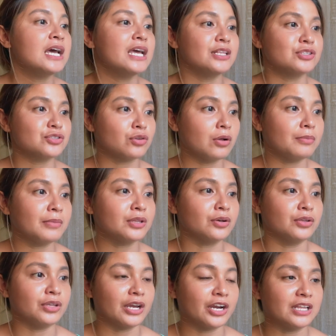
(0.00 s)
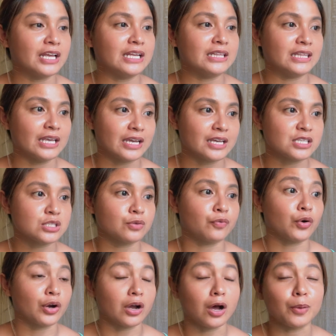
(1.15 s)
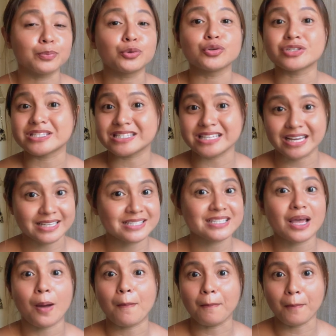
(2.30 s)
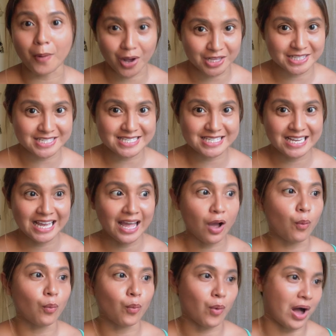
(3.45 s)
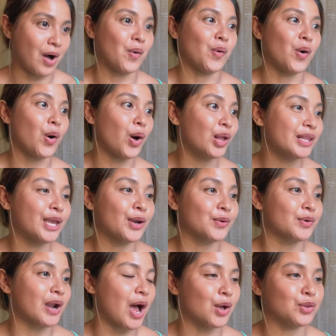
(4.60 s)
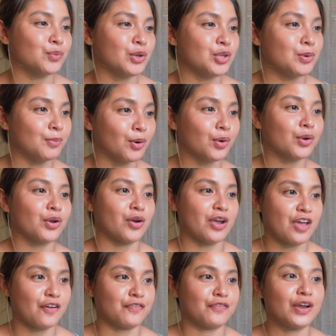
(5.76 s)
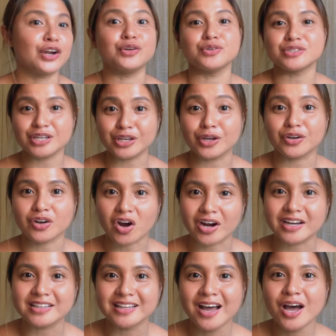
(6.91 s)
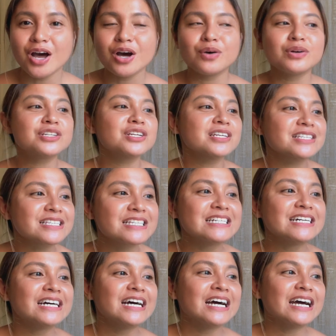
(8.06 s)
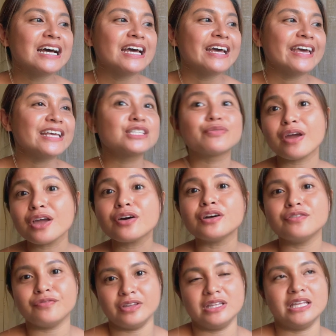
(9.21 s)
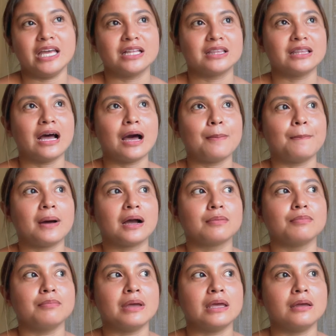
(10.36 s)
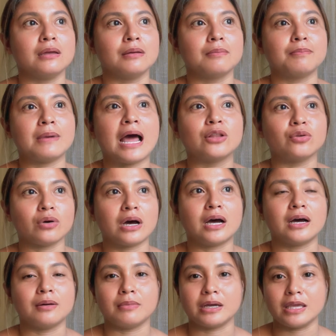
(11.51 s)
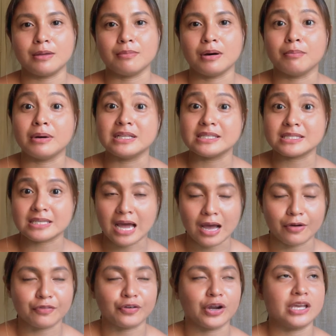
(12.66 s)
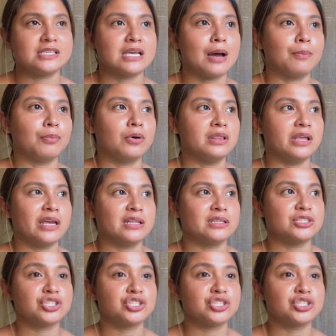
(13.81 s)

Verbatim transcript: installment on airline tickets for up to 6 months. wow, all year round when you book your airfare using your card. Which is, it's very convenient na kapag may plano kang mag-ibang bansa, for example, and